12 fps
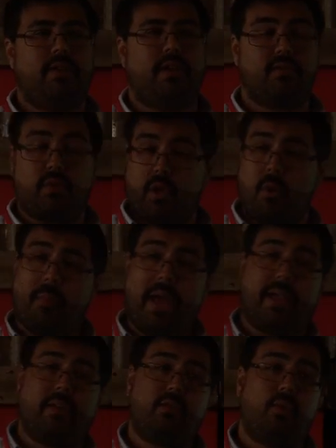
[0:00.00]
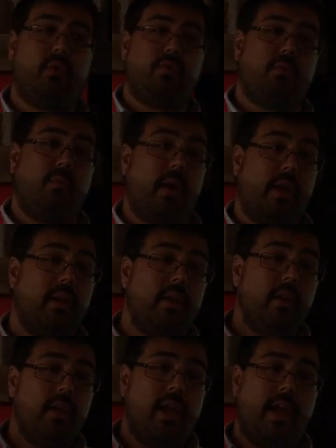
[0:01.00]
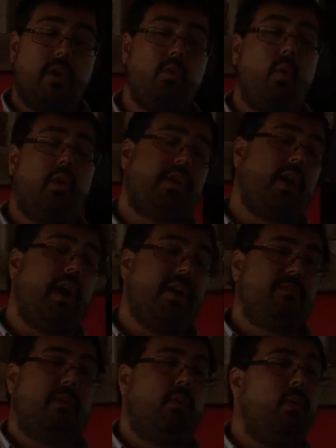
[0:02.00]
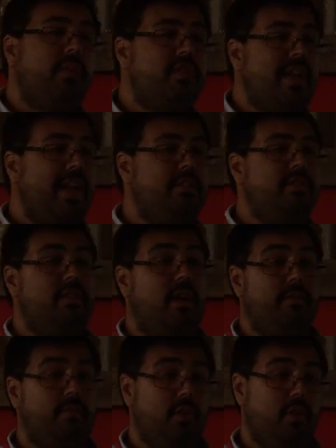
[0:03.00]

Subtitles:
as I go back and talk to my headquarter guys about what the challenges are for